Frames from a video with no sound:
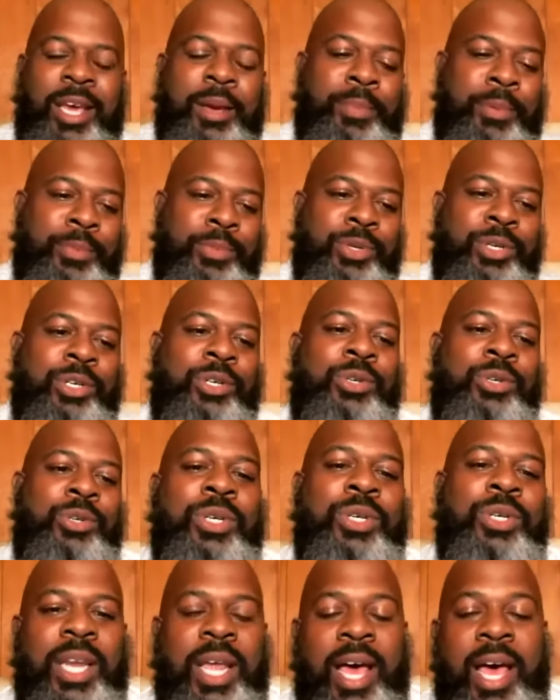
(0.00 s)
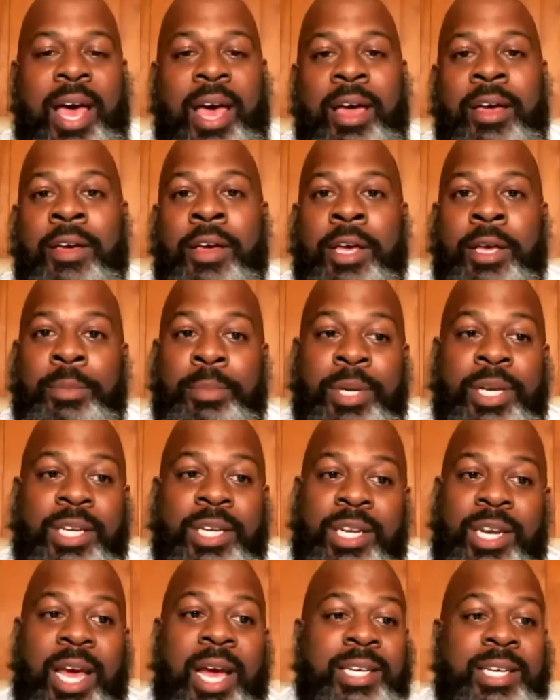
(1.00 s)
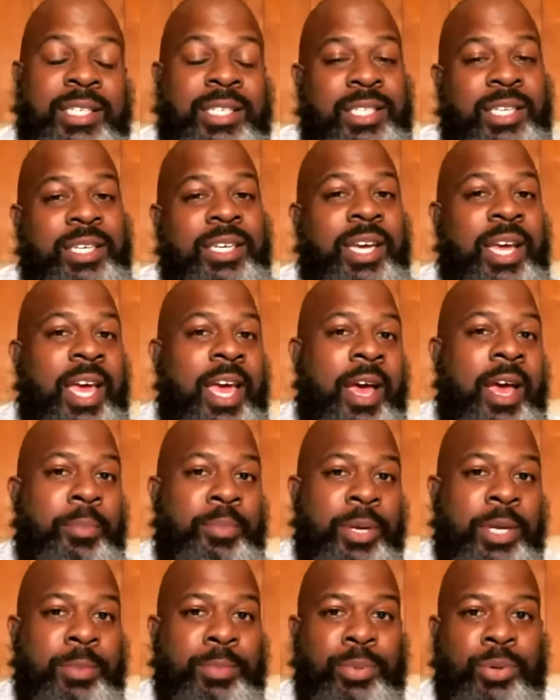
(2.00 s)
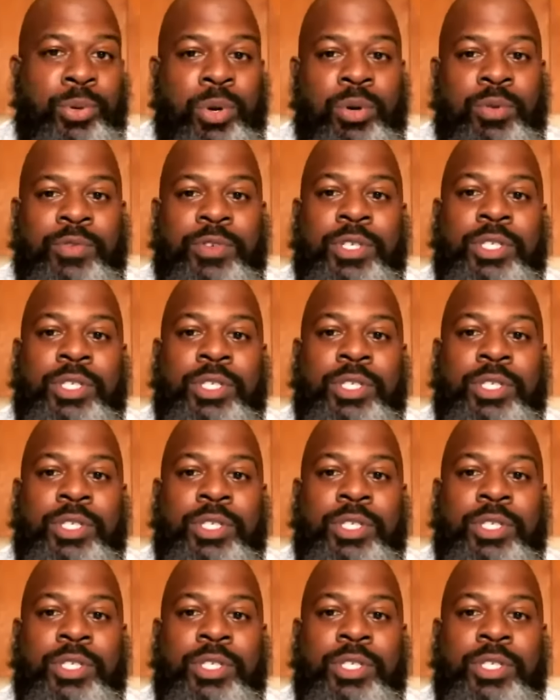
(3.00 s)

capable of going live, meaning I can still have people over,